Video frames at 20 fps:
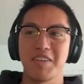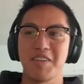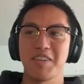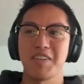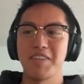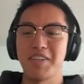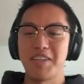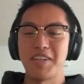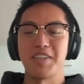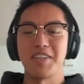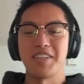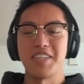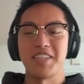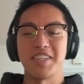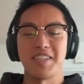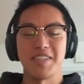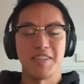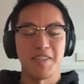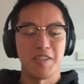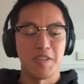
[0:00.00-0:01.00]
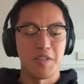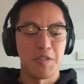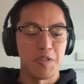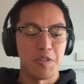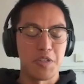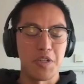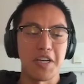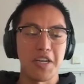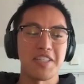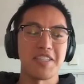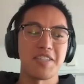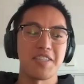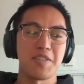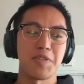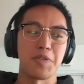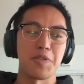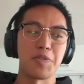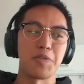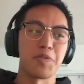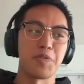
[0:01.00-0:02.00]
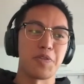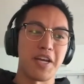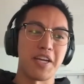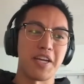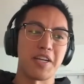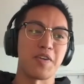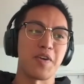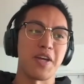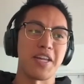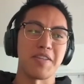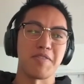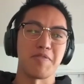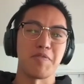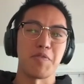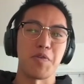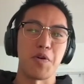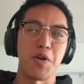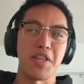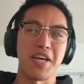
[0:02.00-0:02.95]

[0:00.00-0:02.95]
clearly just to get credits for.